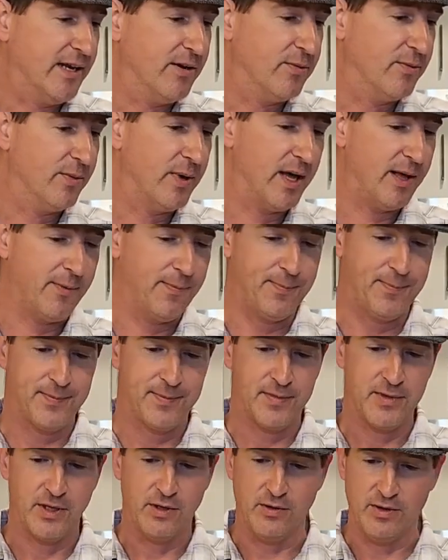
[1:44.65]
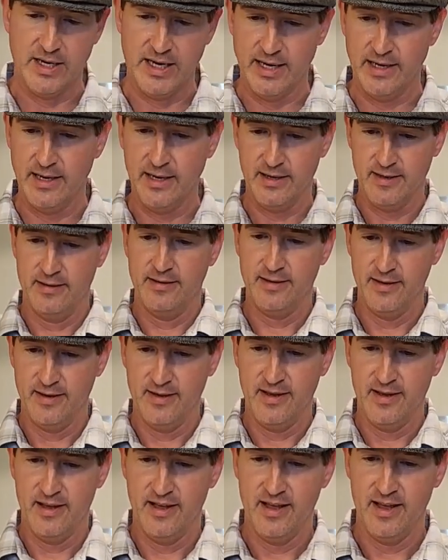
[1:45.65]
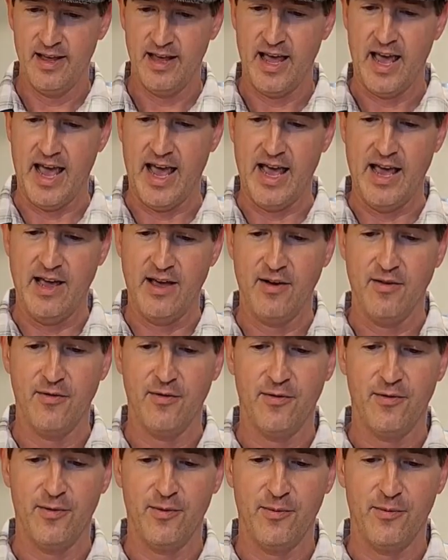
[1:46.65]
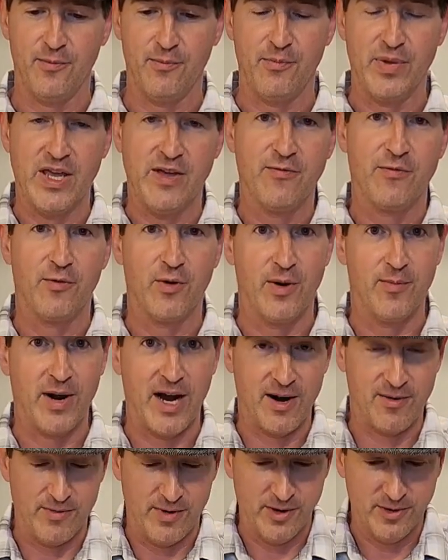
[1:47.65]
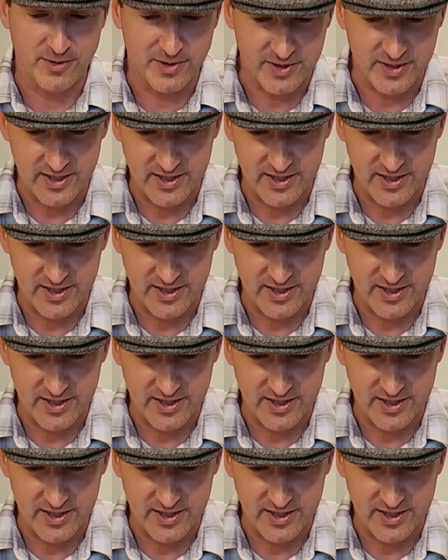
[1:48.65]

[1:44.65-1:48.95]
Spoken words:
Well, you need a beef ribeye roast.